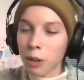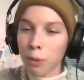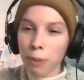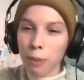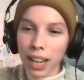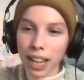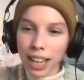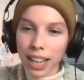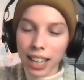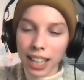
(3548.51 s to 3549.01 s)

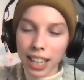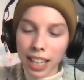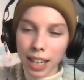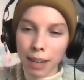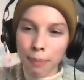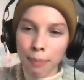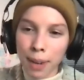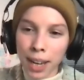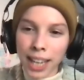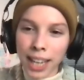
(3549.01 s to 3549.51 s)
My
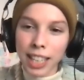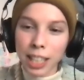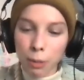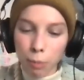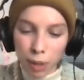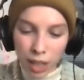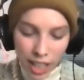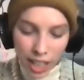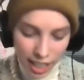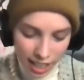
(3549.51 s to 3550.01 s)

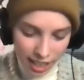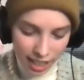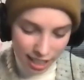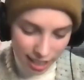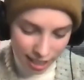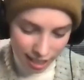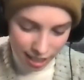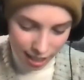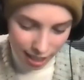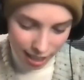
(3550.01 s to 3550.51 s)
experience
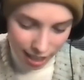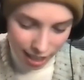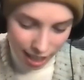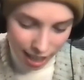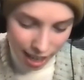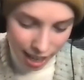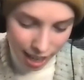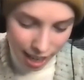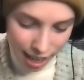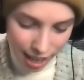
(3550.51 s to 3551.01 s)
is that
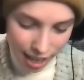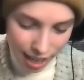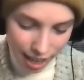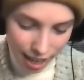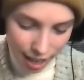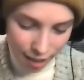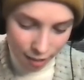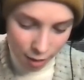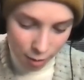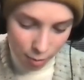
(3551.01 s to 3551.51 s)
I
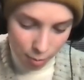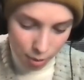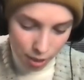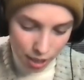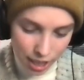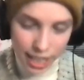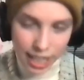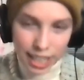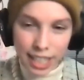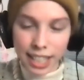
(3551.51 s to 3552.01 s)
have a
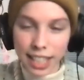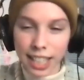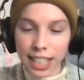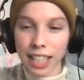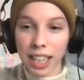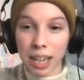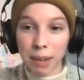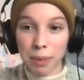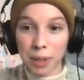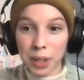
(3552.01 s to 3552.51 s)
pretty easy
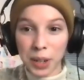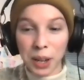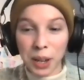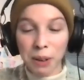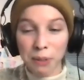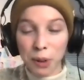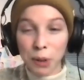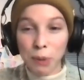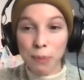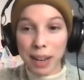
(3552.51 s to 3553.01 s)
time learning
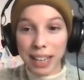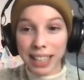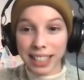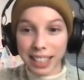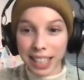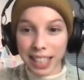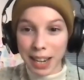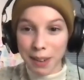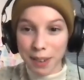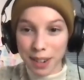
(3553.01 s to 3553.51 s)
Romance
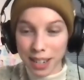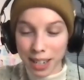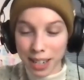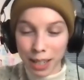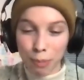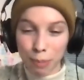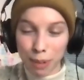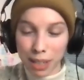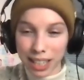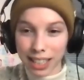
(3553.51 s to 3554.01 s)

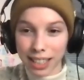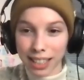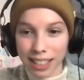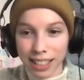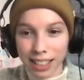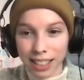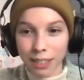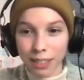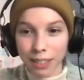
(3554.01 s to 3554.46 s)
languages because